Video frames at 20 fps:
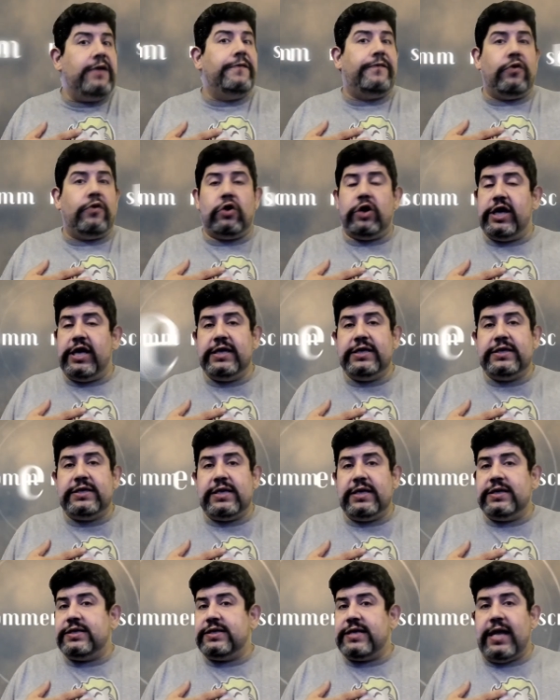for
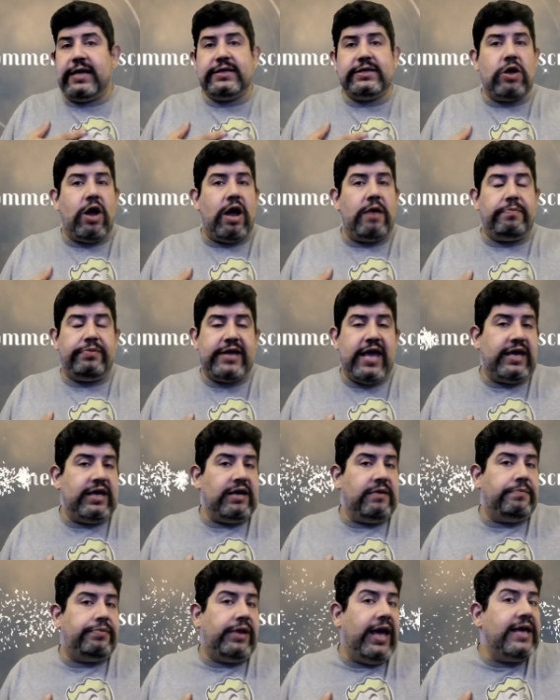instance, that's not
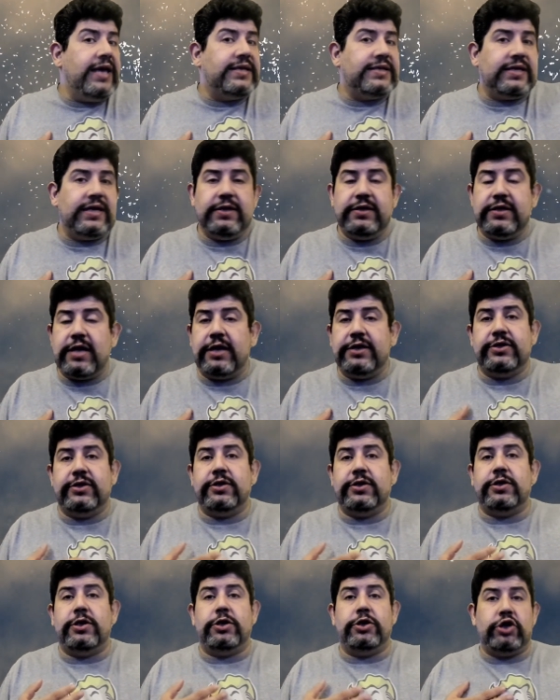taking place in
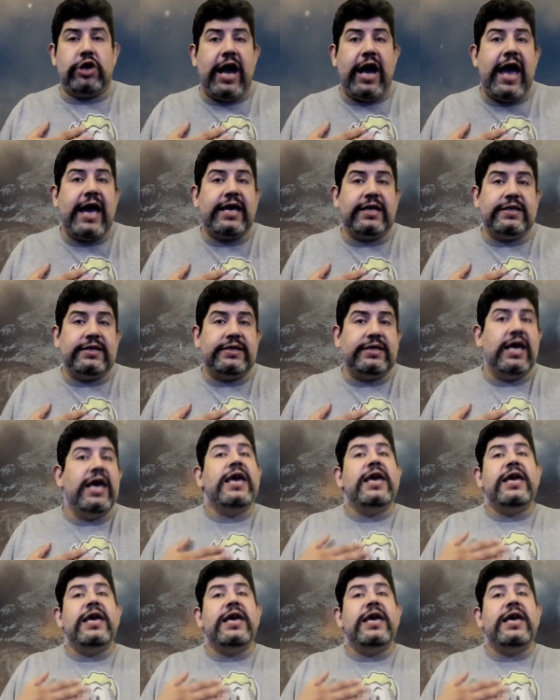Dungeons and Dragons,